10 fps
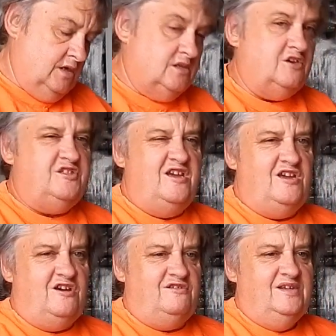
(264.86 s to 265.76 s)
So there you
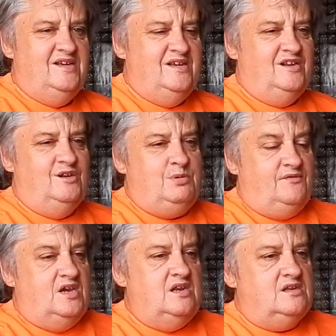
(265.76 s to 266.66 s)
go. A little bit of
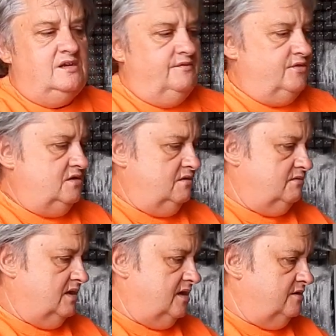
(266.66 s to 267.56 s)
a hint for you
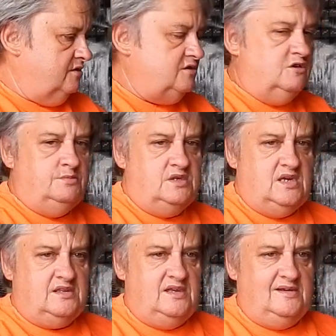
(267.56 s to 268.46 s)
YouTubers
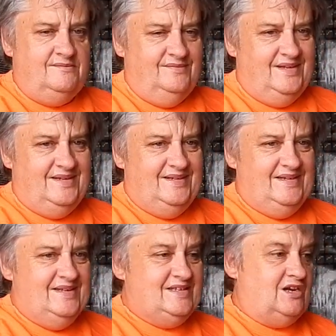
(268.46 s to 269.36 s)
out there.
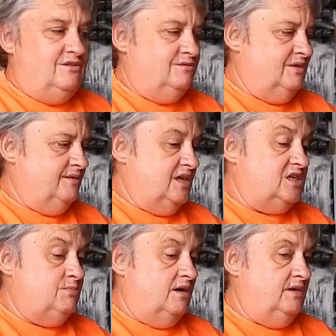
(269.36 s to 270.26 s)
So
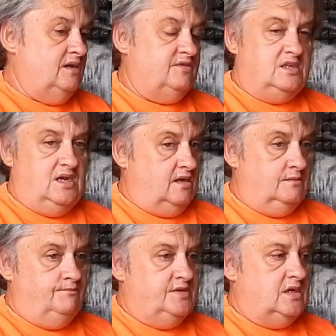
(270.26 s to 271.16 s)
that's my rant for the day.
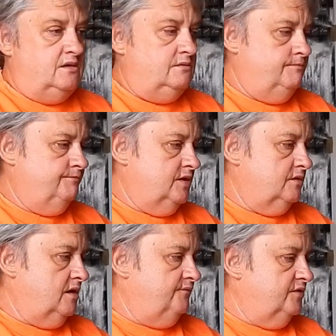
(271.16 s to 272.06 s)
So,
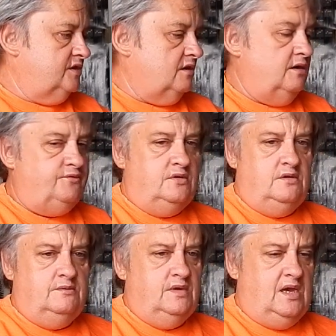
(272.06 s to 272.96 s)
look, I feel sorry for
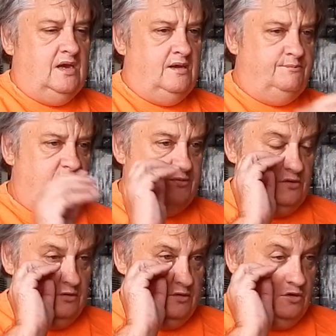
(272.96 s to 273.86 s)
you people
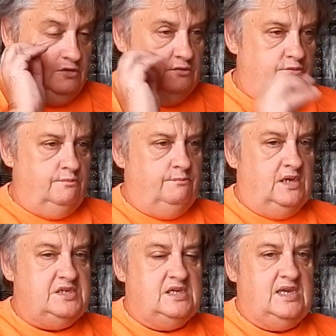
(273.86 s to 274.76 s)
who knew
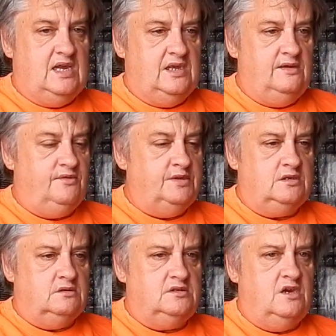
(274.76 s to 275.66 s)
Melissa Kelly from the
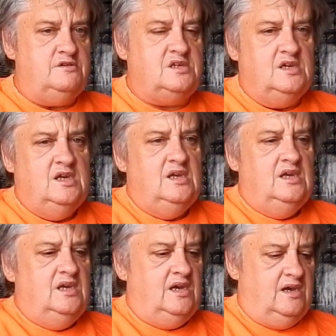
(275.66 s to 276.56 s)
Gold Coast.
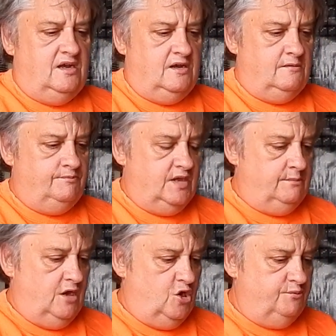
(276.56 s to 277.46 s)
I
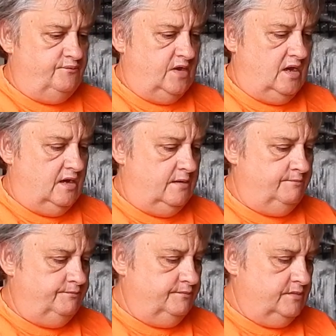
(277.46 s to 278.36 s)
hope
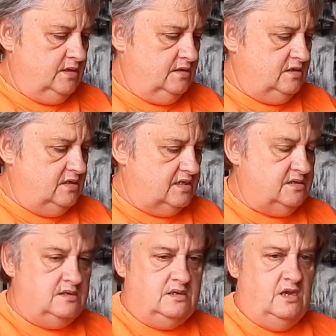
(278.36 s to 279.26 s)
she
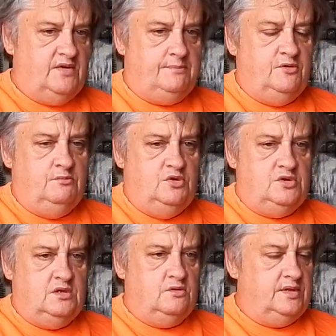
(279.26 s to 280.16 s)
doesn't give up her
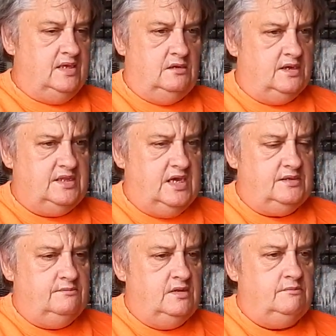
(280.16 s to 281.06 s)
music or anything like that.
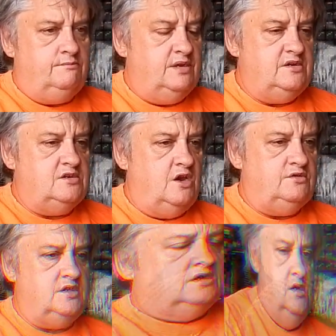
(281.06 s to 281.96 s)
Please don't.